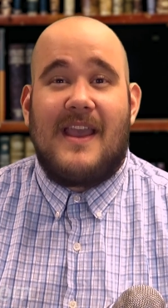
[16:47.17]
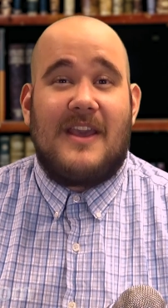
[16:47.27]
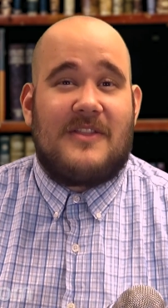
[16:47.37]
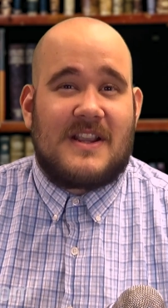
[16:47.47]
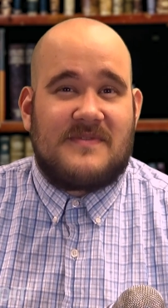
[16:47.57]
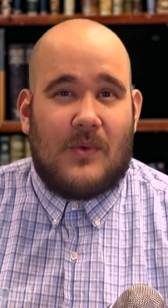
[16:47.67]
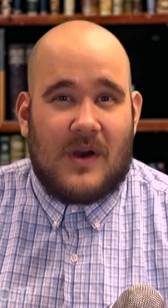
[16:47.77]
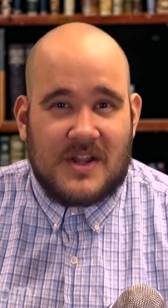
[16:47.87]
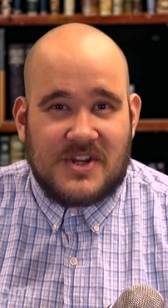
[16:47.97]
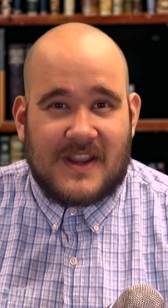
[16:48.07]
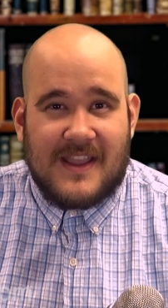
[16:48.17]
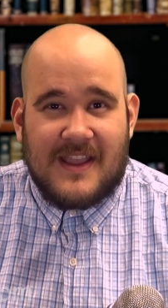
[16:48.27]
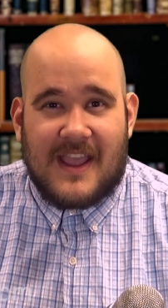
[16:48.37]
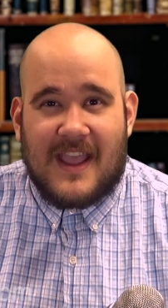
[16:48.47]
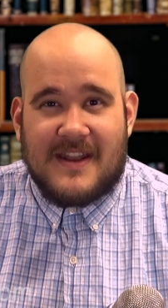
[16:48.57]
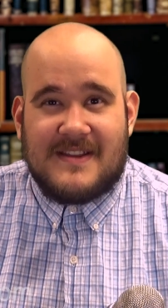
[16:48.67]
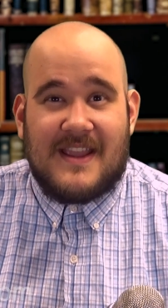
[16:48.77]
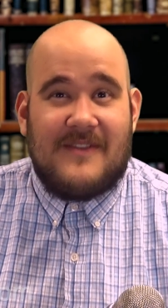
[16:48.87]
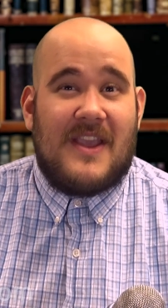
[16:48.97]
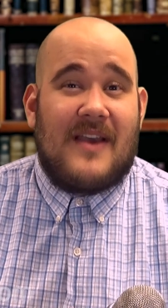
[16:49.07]
Hey, thanks for watching. And
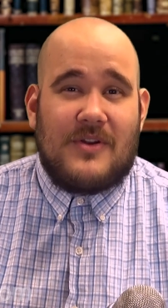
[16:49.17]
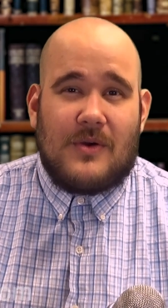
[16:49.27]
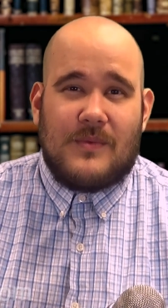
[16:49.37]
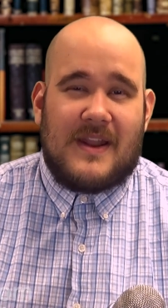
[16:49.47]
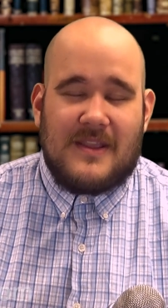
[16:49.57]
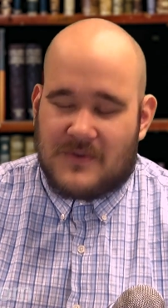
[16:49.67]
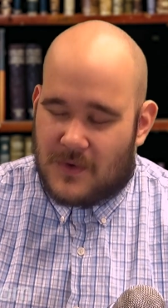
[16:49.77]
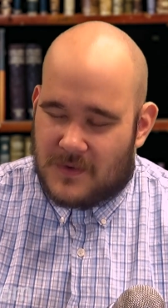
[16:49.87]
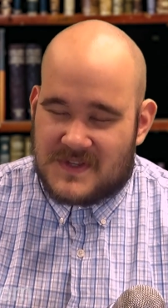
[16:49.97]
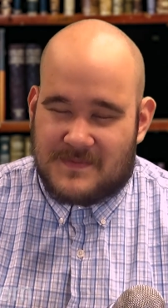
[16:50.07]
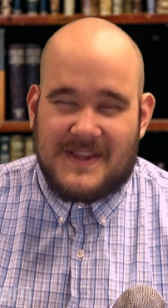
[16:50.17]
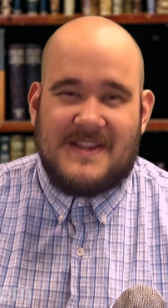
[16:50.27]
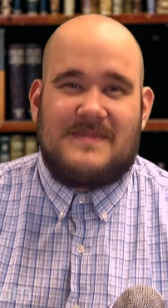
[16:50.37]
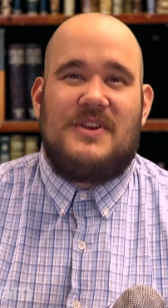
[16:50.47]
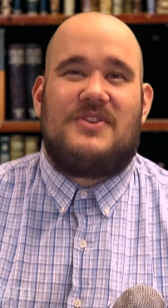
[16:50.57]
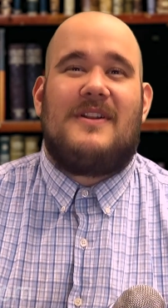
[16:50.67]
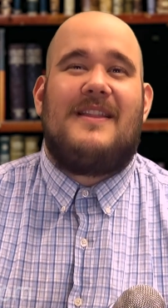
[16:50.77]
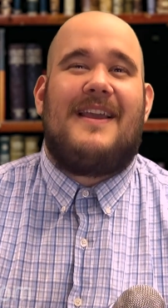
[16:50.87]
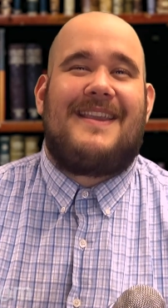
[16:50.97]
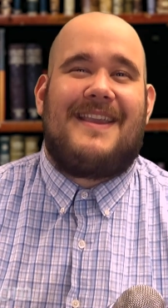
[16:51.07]
if you haven't already, of course, please be sure to
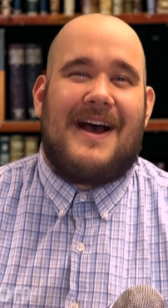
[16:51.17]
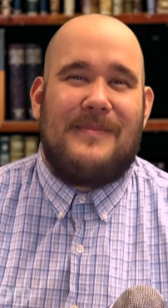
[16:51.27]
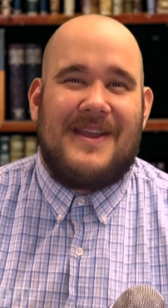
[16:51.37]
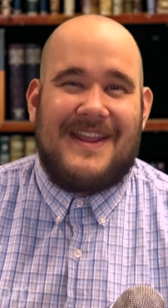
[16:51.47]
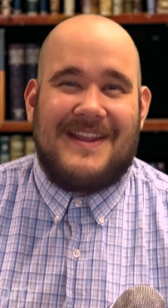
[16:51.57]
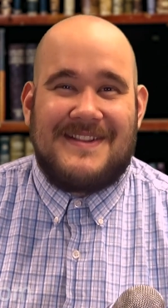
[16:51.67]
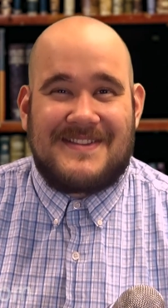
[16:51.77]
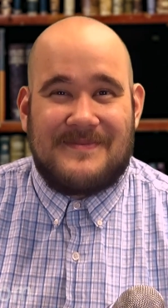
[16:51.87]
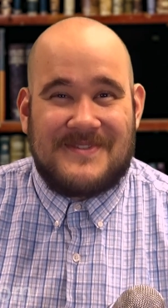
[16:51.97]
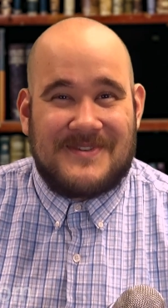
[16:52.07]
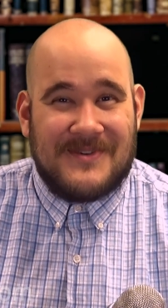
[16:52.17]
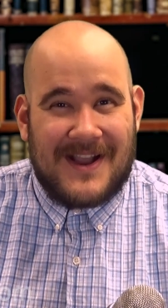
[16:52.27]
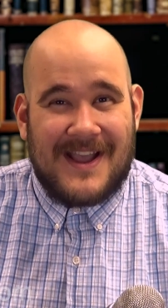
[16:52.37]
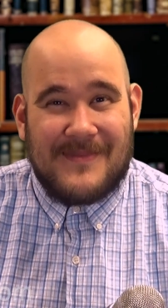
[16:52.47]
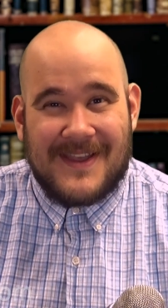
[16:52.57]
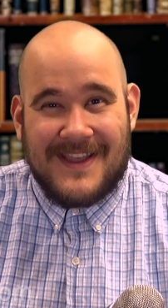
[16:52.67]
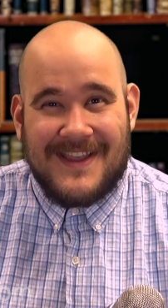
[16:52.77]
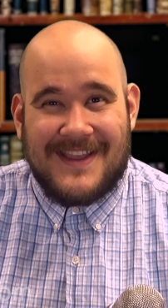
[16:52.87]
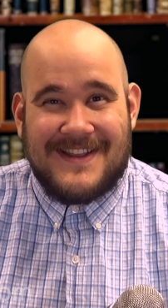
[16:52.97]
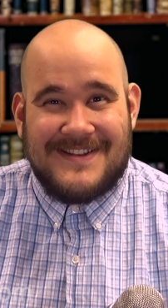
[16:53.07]
like, comment, and subscribe.
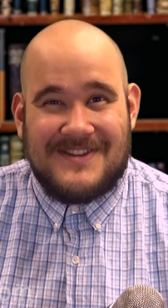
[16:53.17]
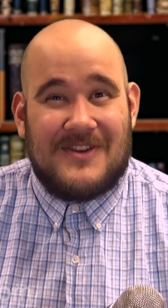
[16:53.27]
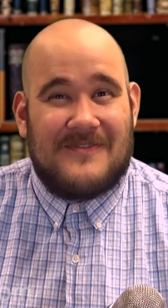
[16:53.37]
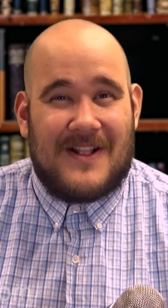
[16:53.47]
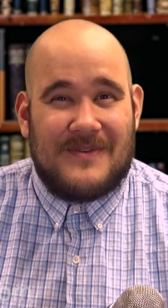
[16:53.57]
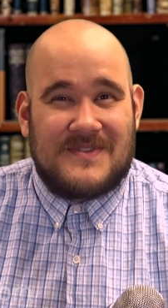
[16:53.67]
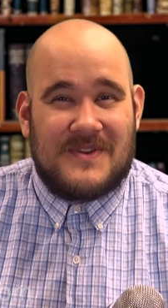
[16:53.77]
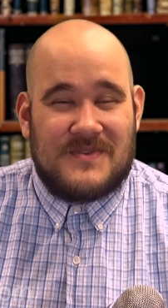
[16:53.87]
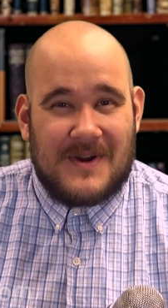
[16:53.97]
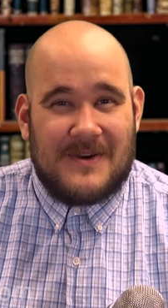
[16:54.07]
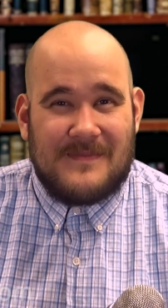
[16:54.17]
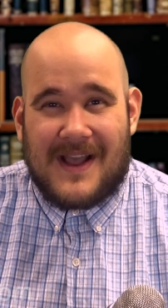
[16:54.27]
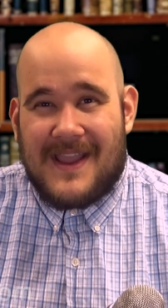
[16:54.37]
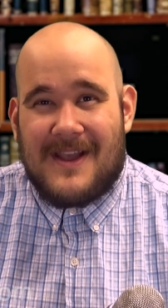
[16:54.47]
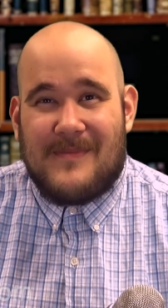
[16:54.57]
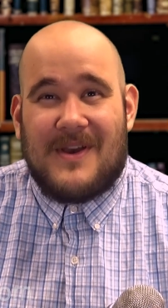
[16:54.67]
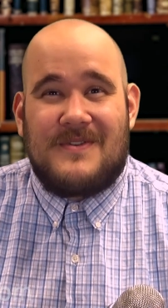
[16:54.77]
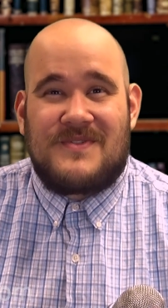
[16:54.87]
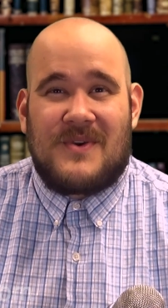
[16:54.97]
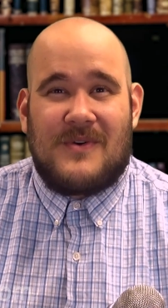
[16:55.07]
And you can follow us on Twitter,
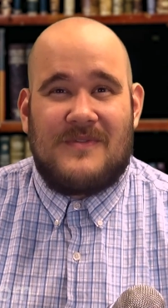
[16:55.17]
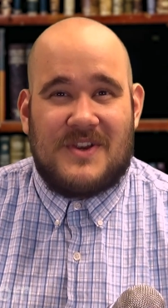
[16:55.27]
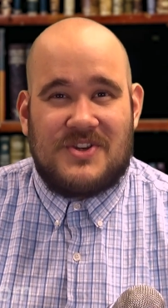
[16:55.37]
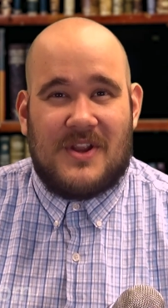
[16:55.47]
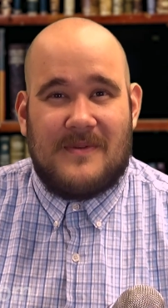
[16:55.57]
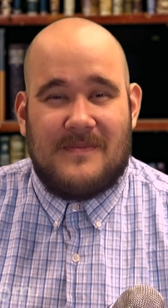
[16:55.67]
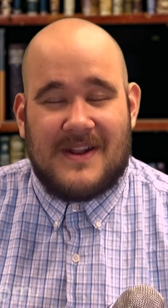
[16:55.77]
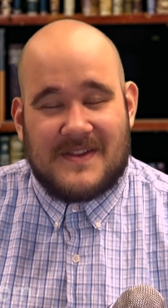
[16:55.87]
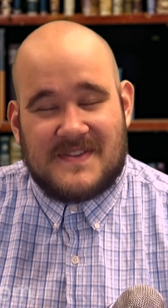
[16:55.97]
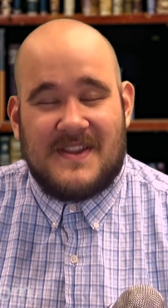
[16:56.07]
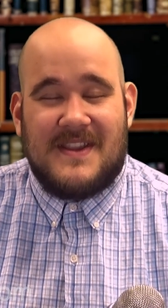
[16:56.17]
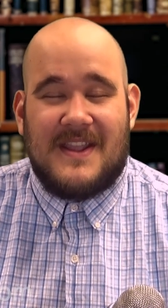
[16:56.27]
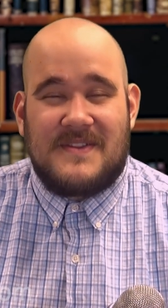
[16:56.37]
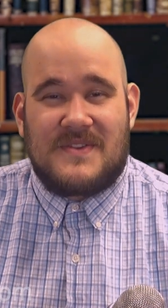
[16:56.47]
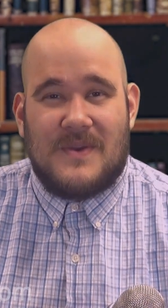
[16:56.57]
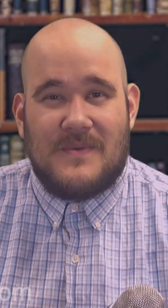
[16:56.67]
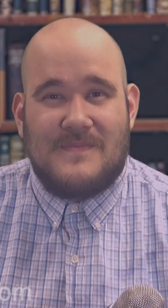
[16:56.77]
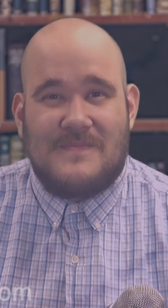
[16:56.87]
iHub_vision, and I'll see you again soon.